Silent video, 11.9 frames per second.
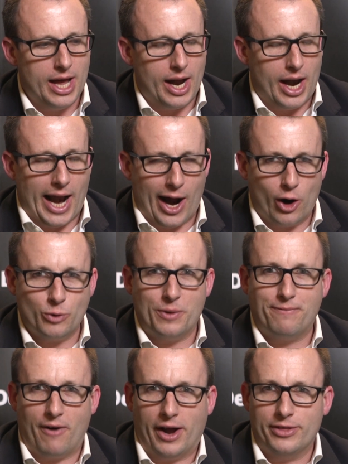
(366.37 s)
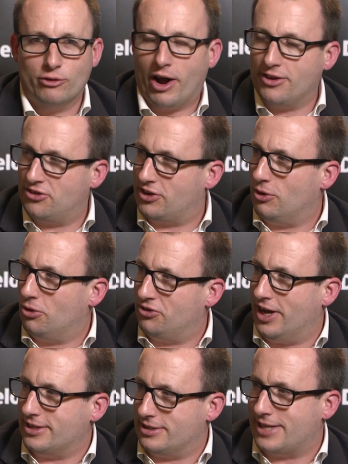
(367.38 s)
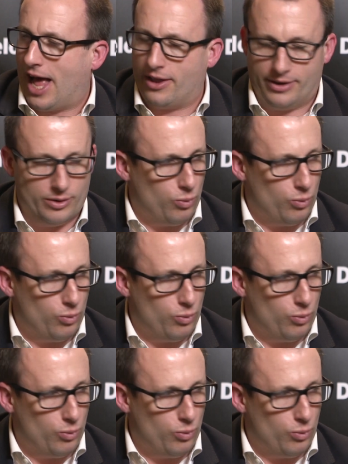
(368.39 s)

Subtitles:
How do we find the right skill sets and talent?